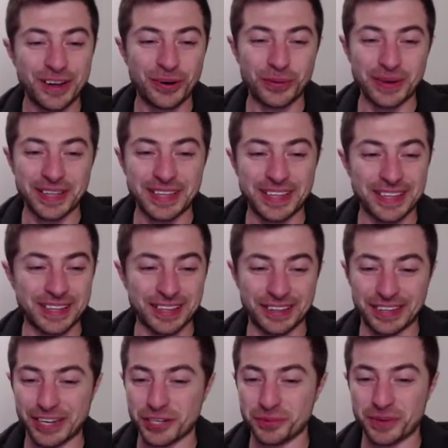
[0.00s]
with the
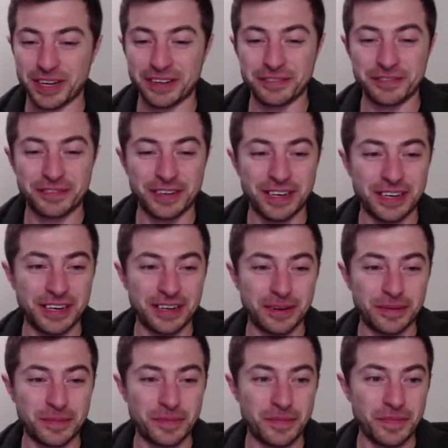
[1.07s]
Sludge Wave,
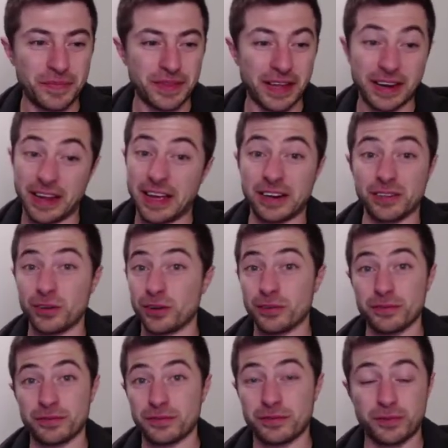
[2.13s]
and a lot
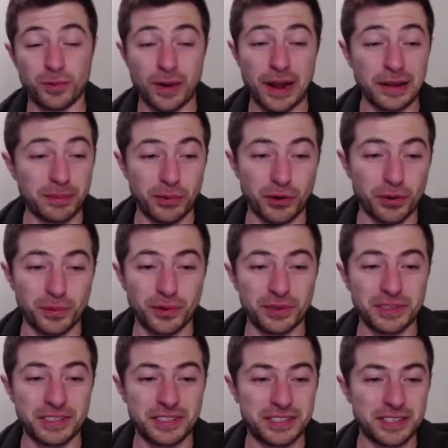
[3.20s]
of grass Pokemon
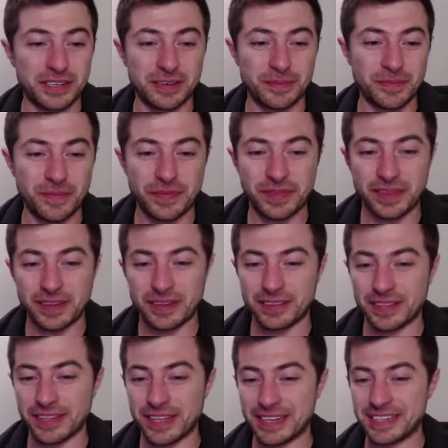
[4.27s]
that
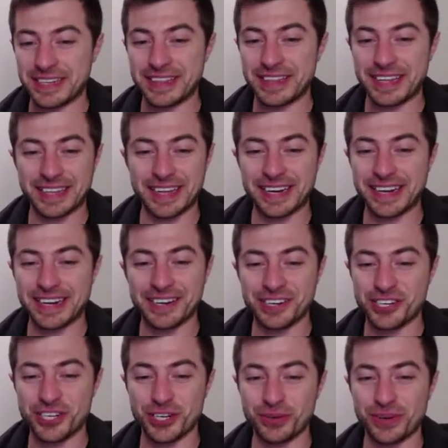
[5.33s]
they didn't think they needed a
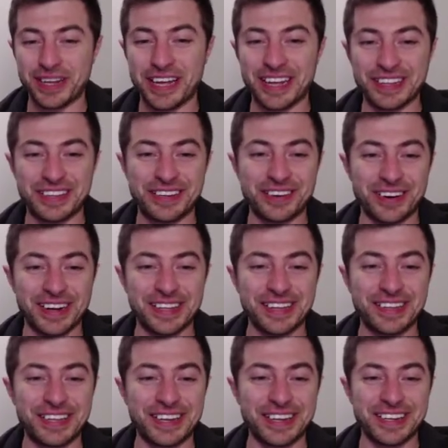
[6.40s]
shield against. Alright,
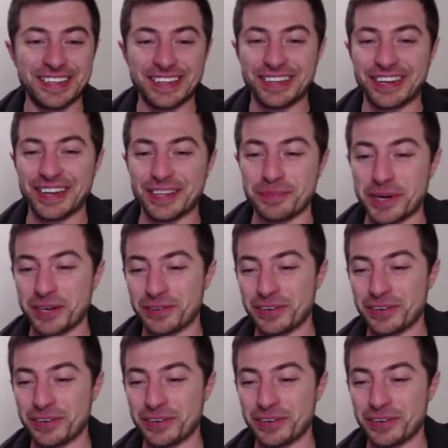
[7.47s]
let's see how the battle